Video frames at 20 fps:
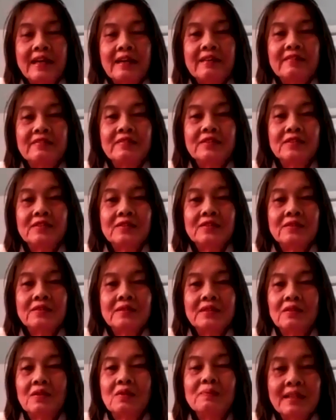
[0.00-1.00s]
do is
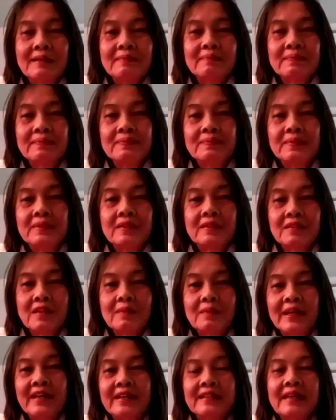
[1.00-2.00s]
open up the top
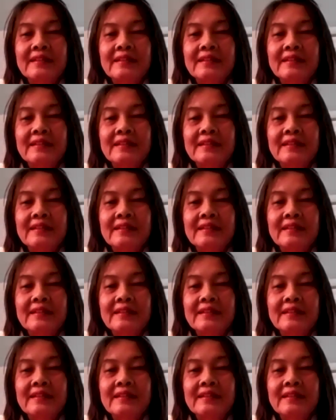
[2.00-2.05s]
end.